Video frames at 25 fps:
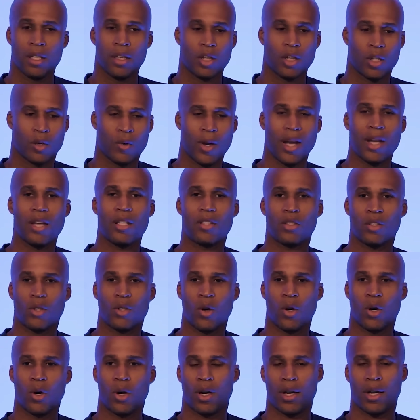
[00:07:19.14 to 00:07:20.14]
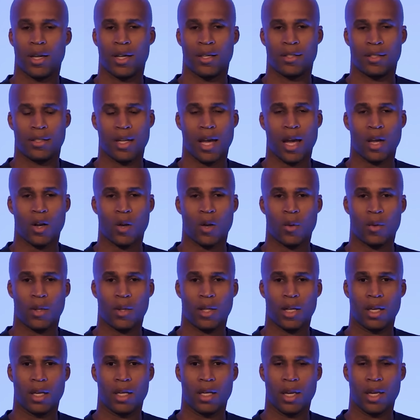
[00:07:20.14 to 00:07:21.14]
The greatest scorer is not
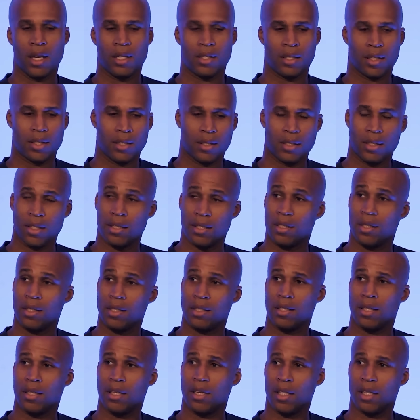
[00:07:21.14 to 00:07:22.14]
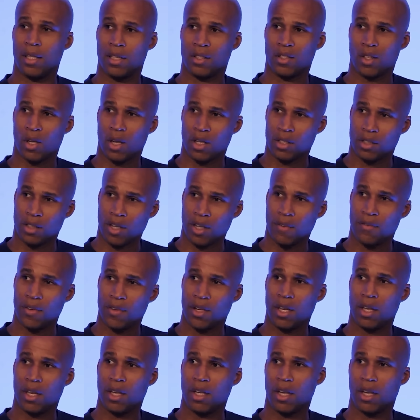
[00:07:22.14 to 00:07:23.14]
only its consistency, its
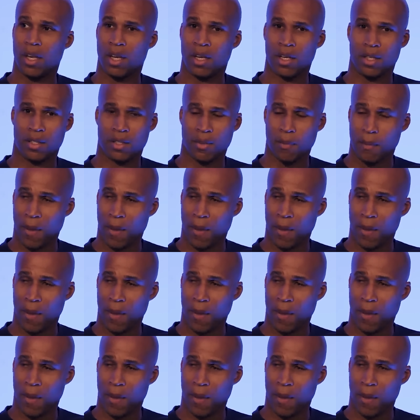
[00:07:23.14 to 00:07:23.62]
longevity, and its